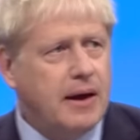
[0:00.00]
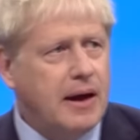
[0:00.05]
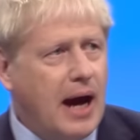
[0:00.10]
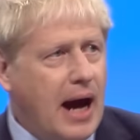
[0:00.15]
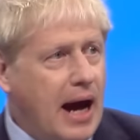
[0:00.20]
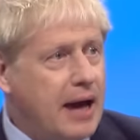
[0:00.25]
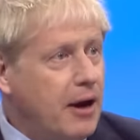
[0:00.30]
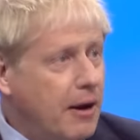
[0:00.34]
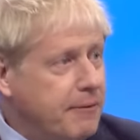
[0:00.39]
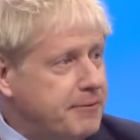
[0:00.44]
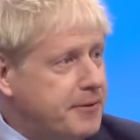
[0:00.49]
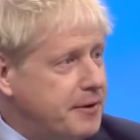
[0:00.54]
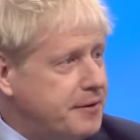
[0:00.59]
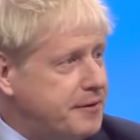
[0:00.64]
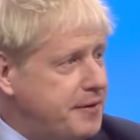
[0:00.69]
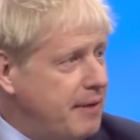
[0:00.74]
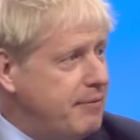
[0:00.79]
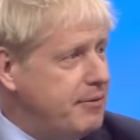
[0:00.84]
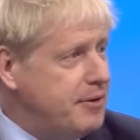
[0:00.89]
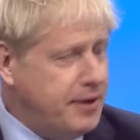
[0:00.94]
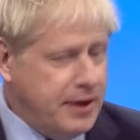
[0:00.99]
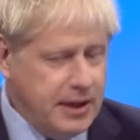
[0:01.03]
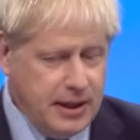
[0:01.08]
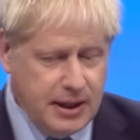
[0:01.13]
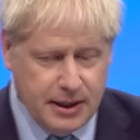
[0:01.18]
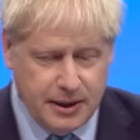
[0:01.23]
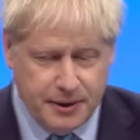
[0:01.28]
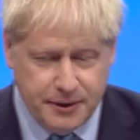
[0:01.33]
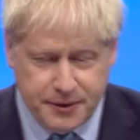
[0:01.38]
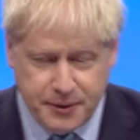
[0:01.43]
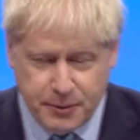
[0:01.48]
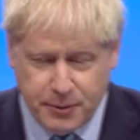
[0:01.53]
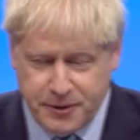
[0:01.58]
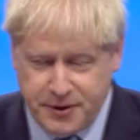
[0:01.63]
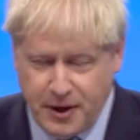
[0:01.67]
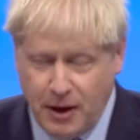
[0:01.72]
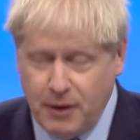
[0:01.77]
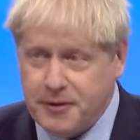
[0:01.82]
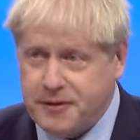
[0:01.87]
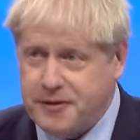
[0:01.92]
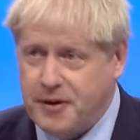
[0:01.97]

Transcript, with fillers: And after seventy years, the results